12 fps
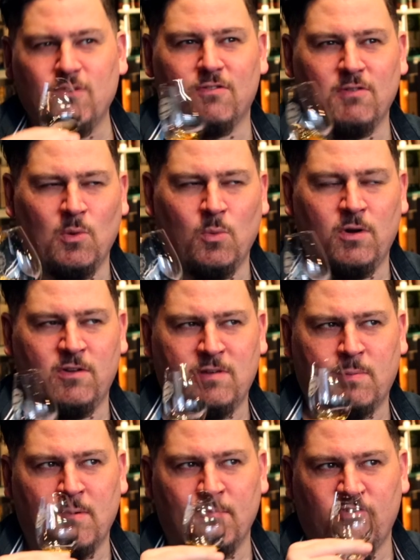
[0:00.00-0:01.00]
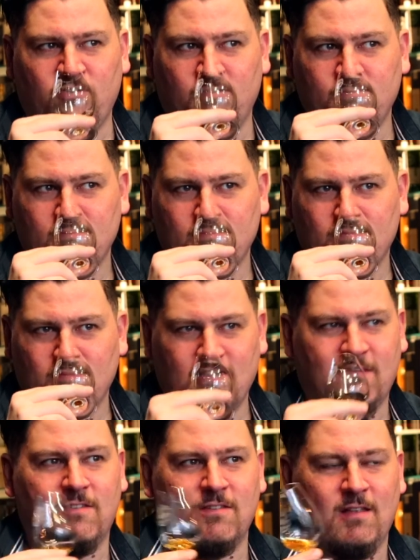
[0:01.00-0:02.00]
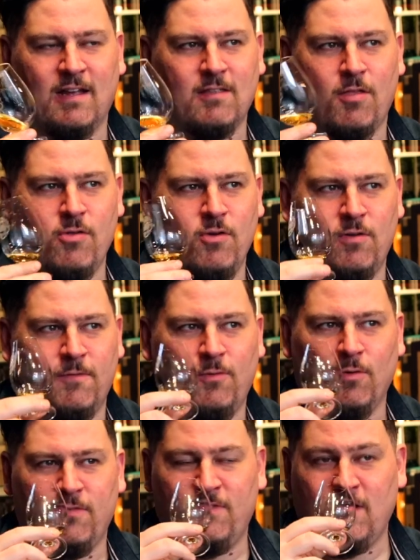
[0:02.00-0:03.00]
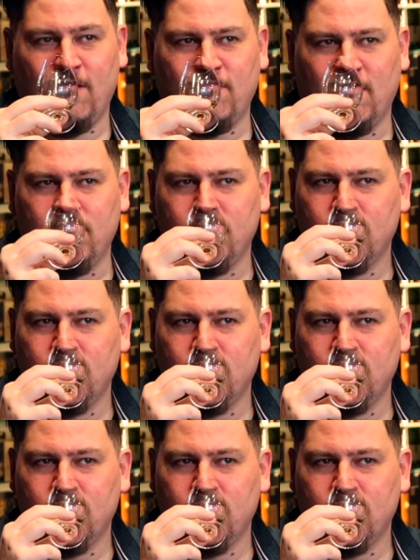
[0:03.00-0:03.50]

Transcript: are real words, I promise you. This isn't like the 3rd or 4th video I've done.